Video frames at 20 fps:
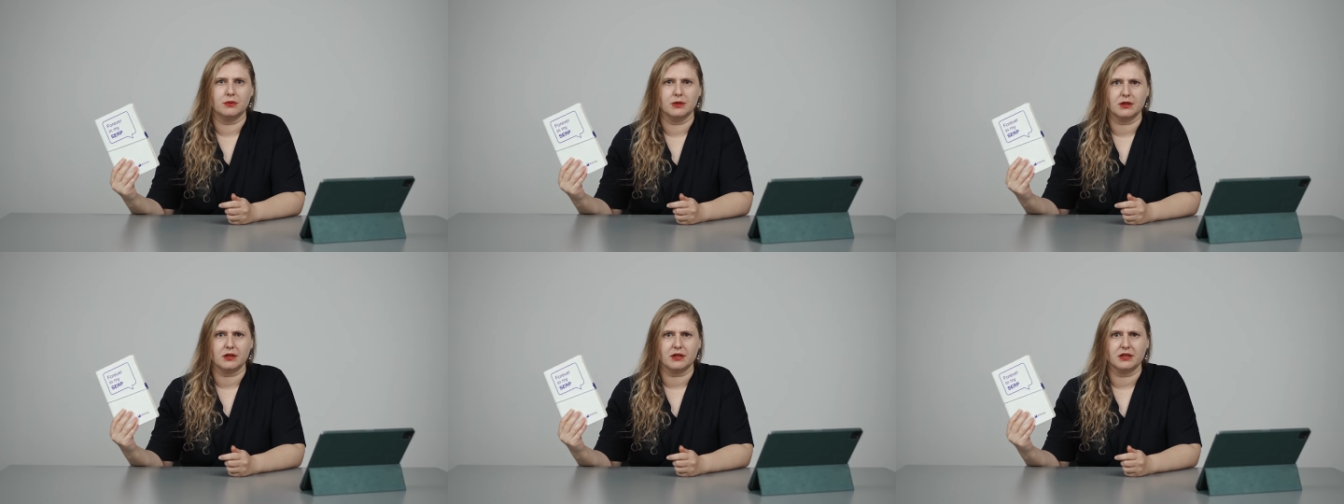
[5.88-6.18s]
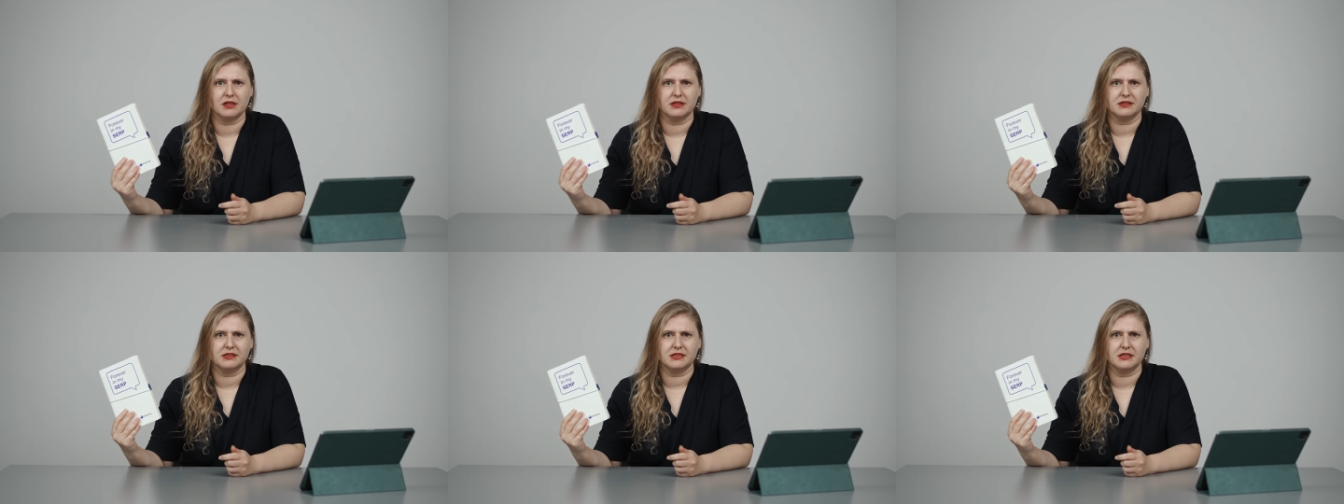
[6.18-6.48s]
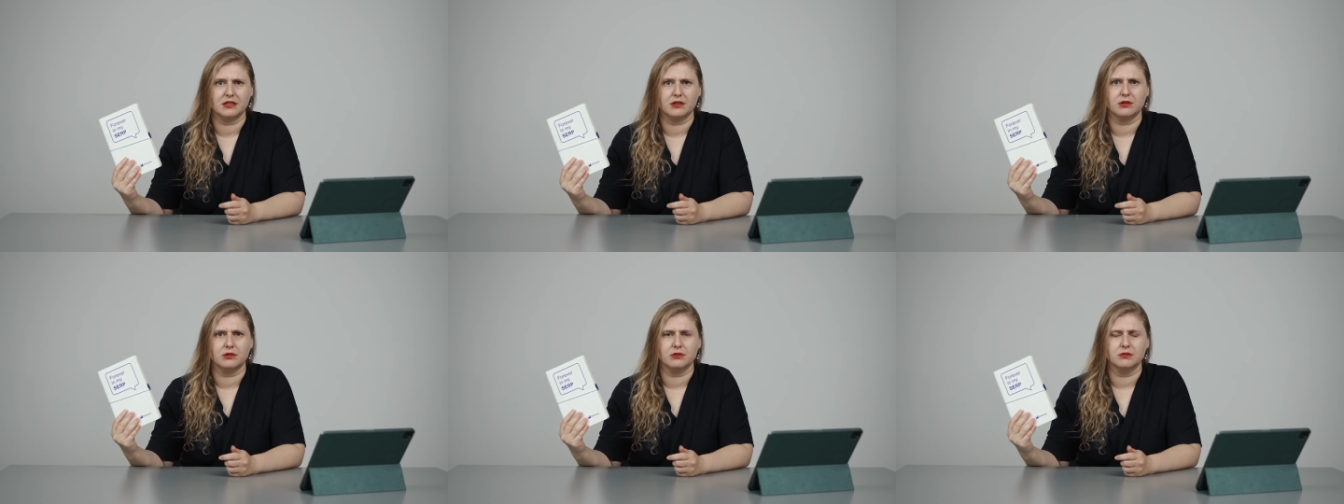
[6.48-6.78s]
work in
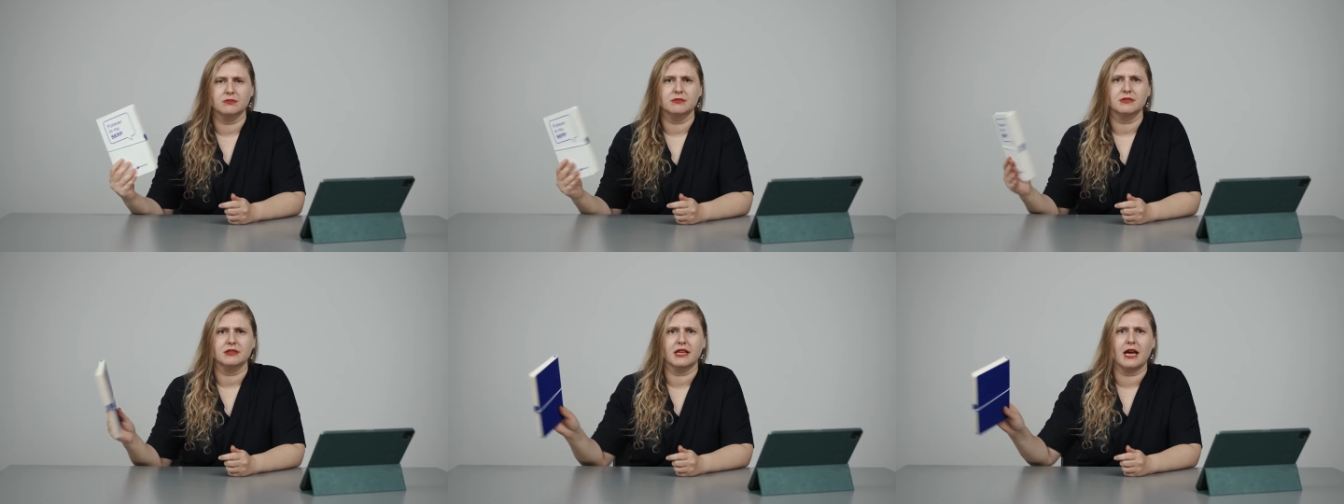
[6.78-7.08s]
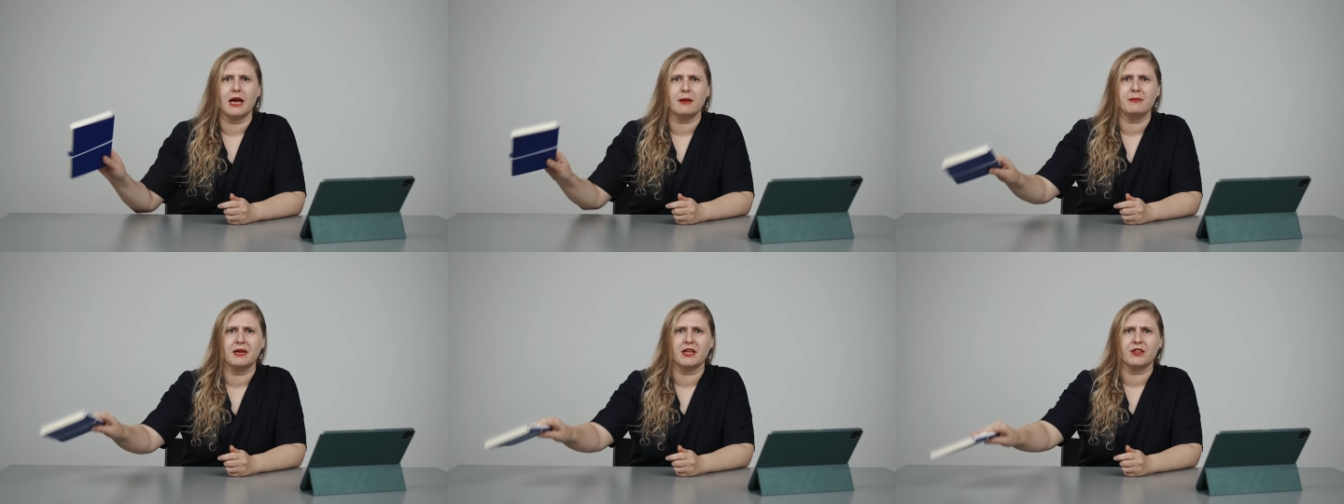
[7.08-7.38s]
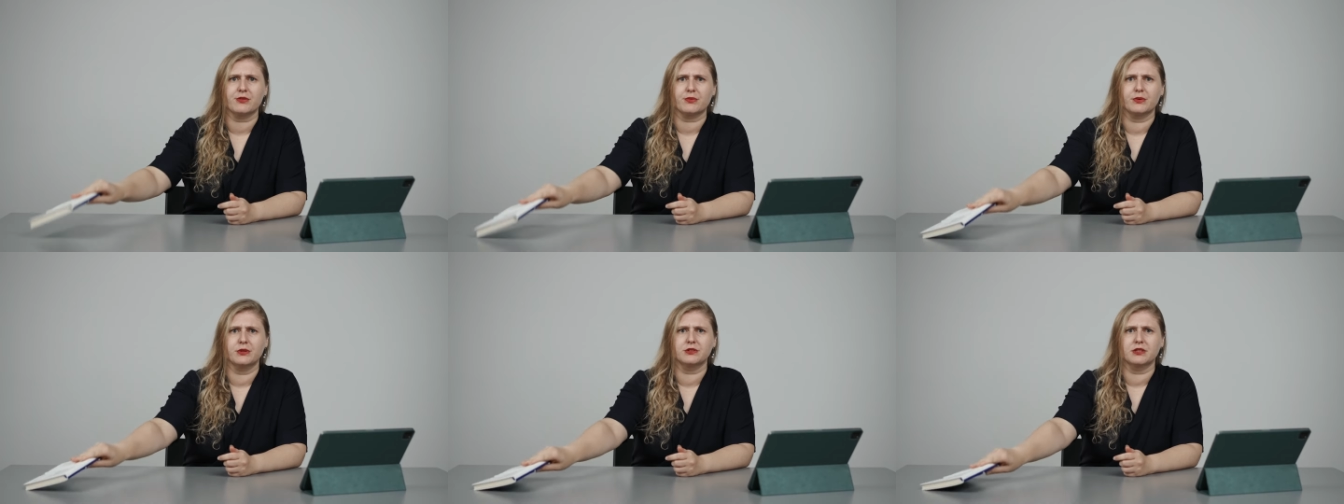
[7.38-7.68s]
SEO. Let me
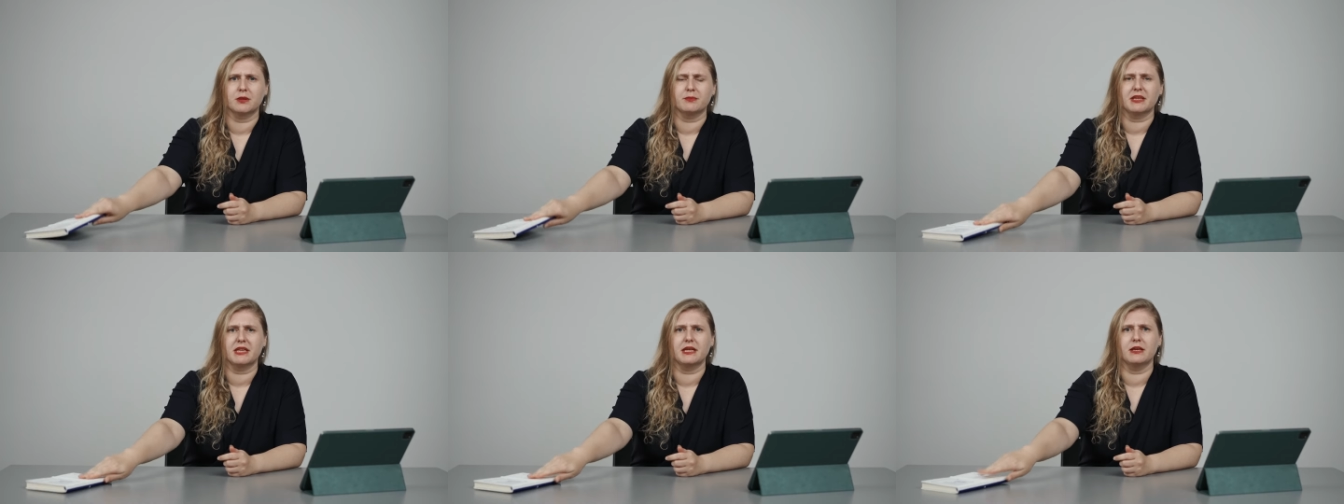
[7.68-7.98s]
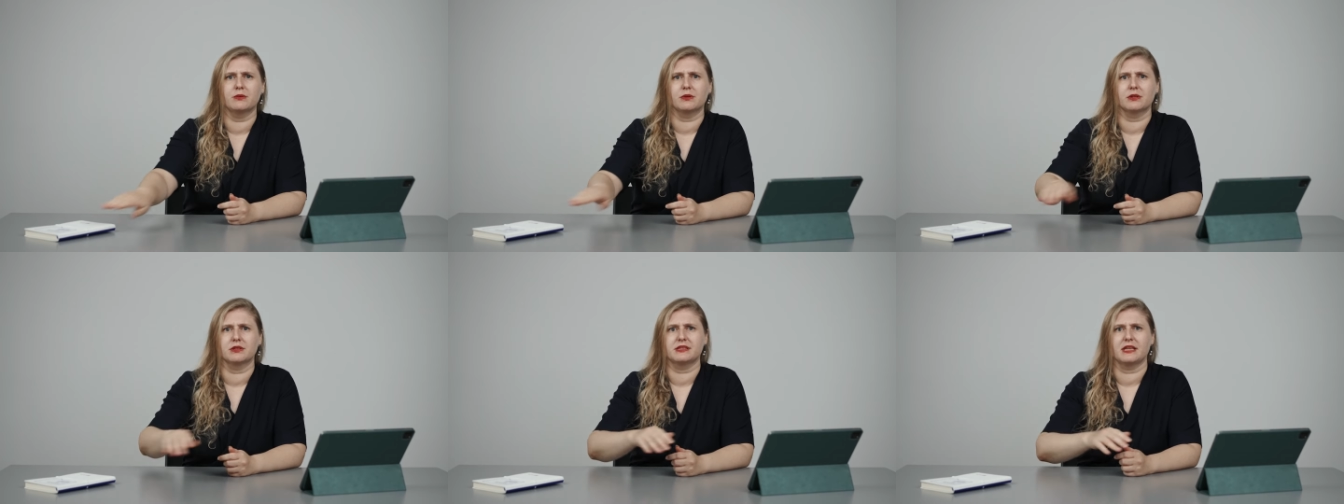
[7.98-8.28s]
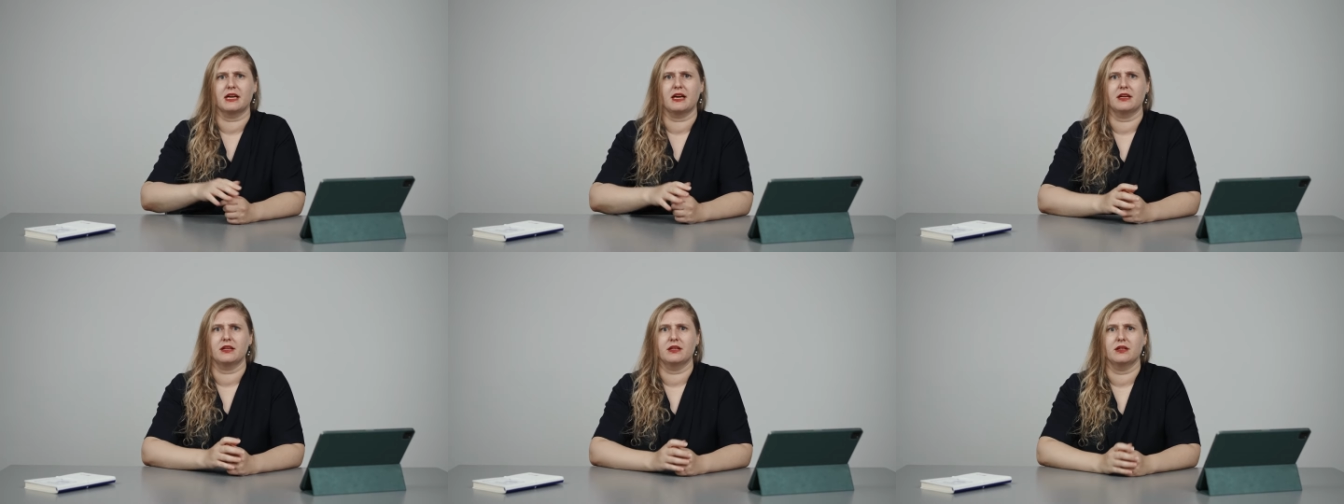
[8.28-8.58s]
throw some keywords
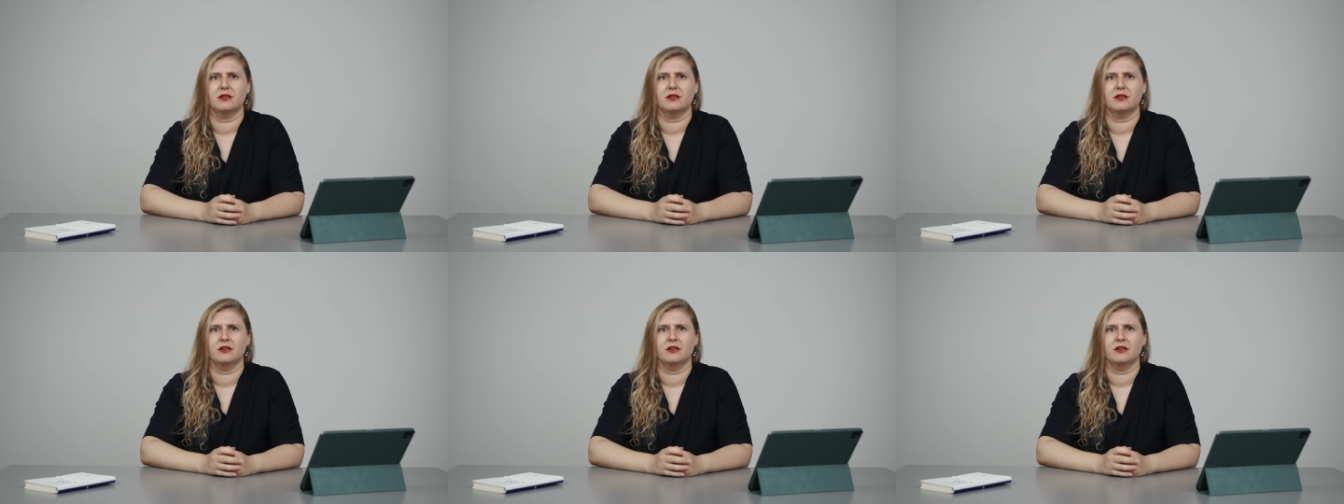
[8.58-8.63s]
at